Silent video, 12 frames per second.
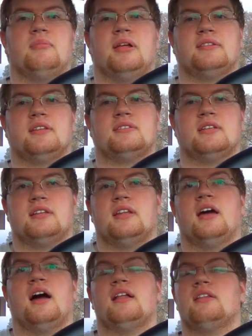up like this thing.
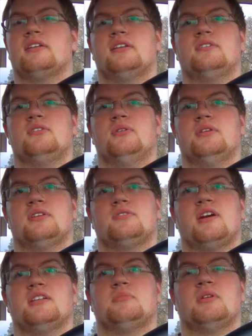I looked at doing the
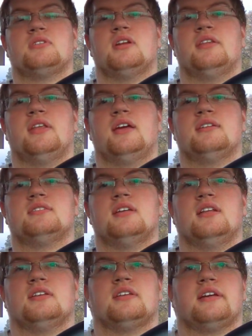transmission on this.
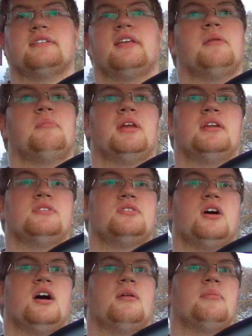It looks like a 10-minute
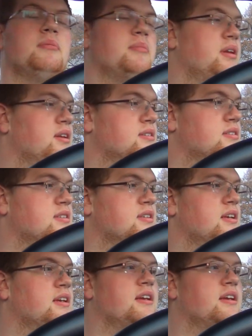job. I mean, it's